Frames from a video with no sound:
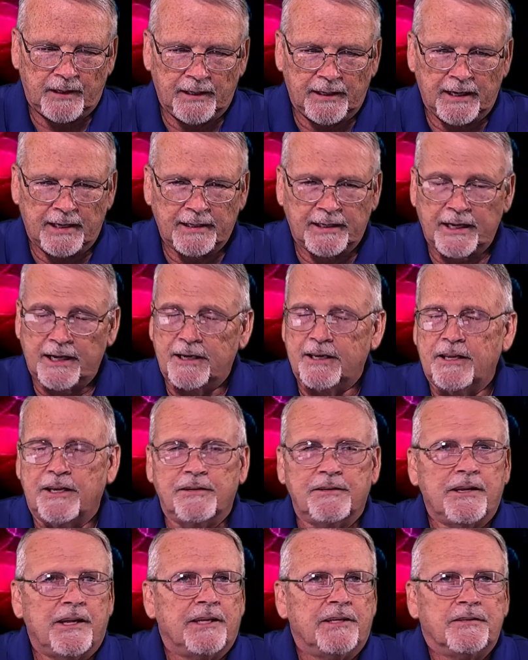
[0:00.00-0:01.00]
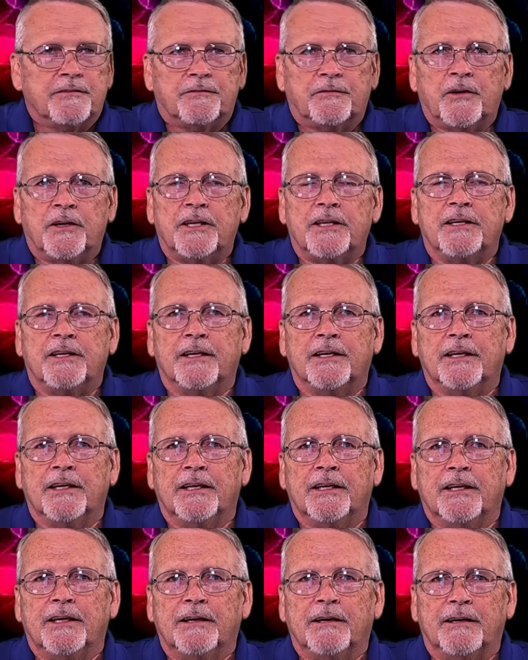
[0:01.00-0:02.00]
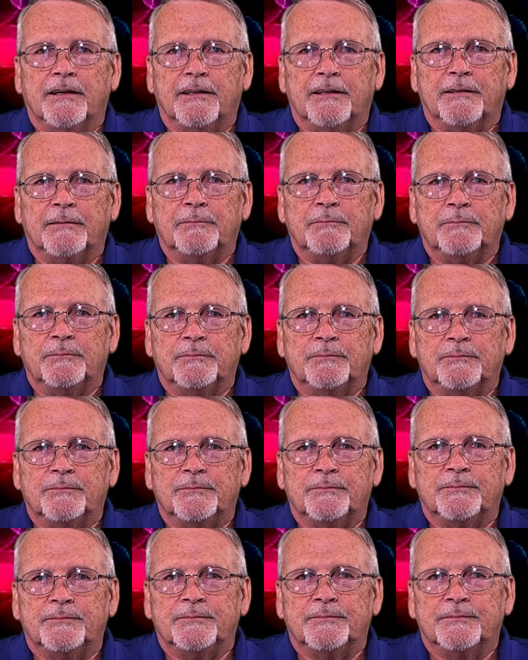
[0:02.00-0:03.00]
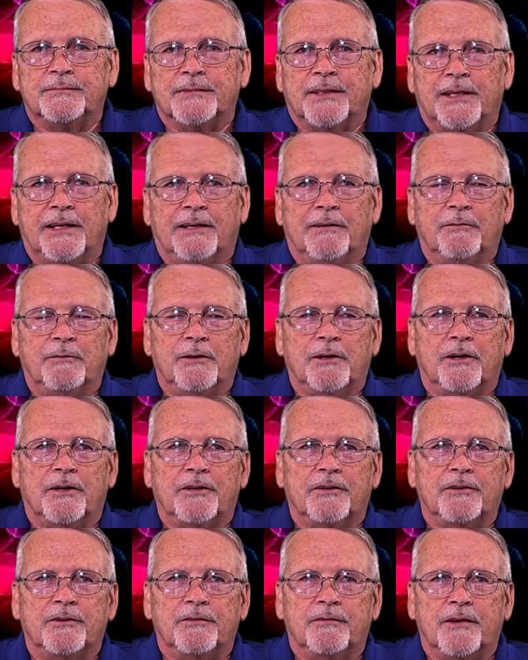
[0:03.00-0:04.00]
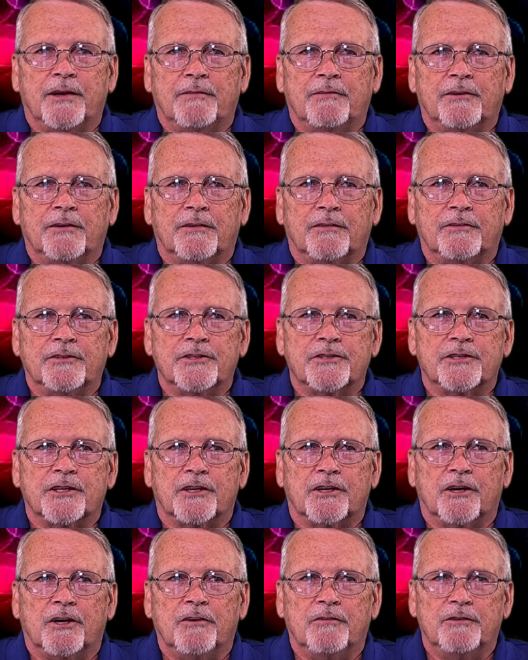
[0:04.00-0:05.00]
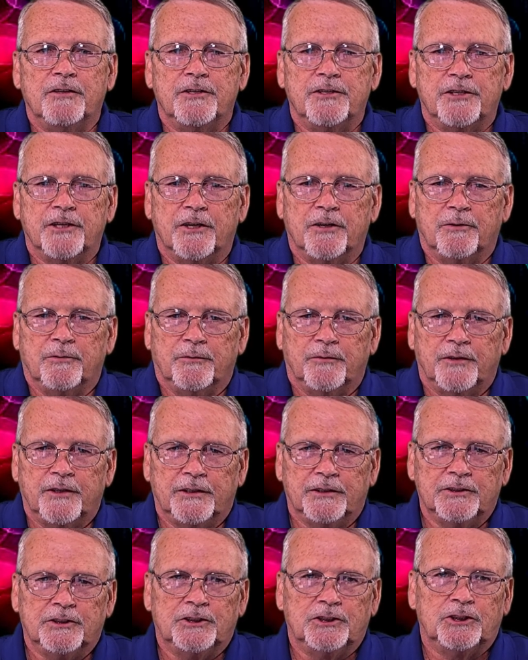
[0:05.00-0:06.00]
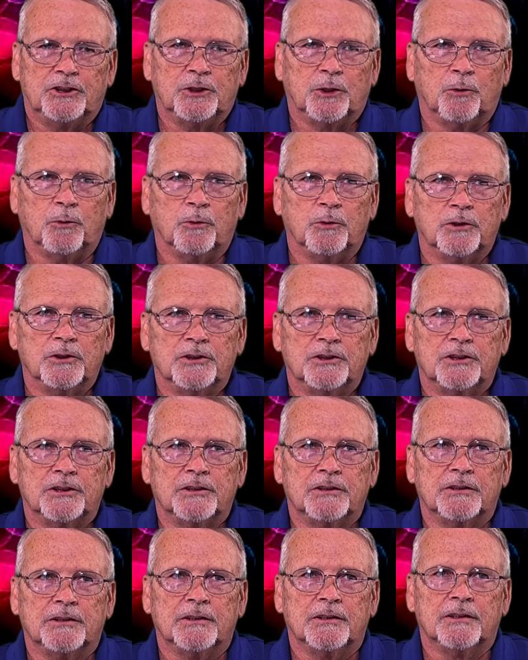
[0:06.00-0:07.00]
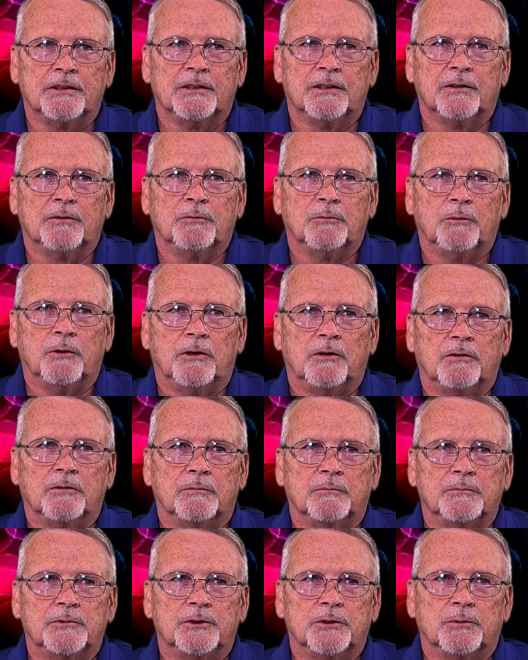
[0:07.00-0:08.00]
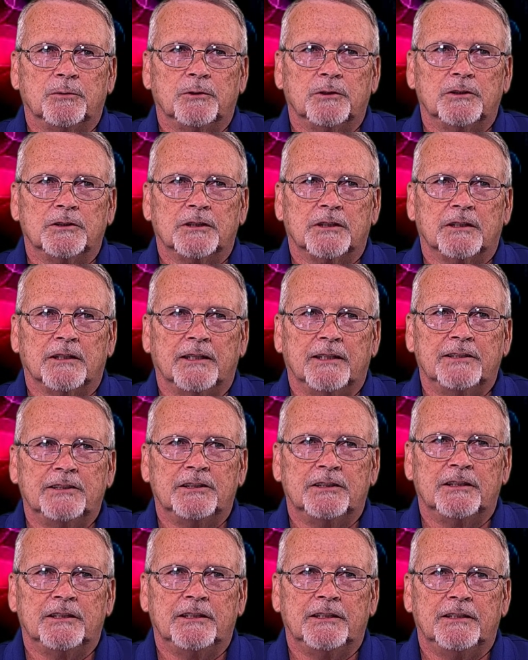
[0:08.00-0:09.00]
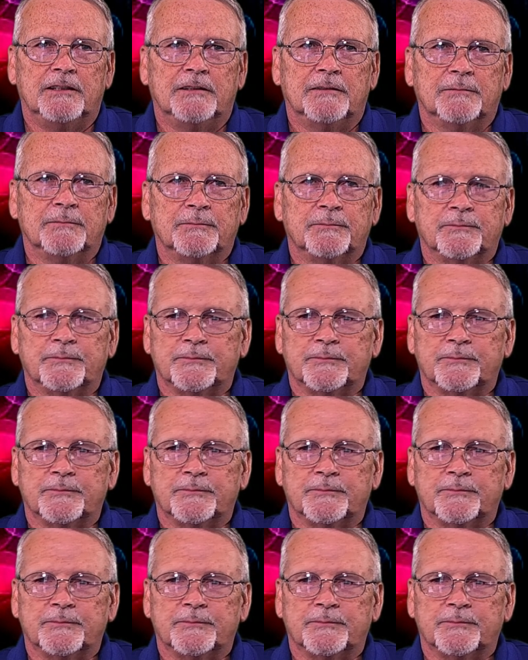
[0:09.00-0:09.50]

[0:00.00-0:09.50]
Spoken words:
And I get, and it's funny. We ought to have just a COVID show. There's George. Welcome, George. Glad you're here.